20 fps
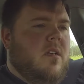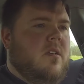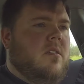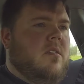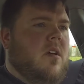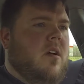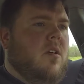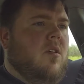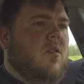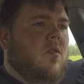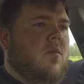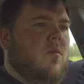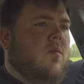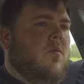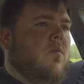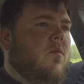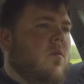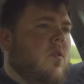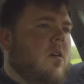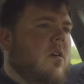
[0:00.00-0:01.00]
So
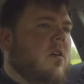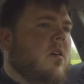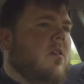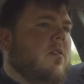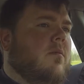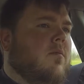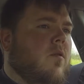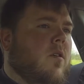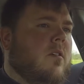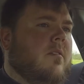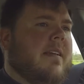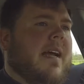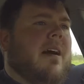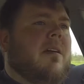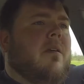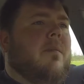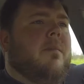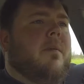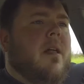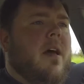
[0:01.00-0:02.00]
we're
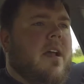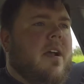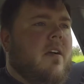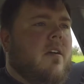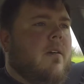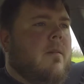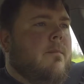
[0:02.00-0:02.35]
down a player.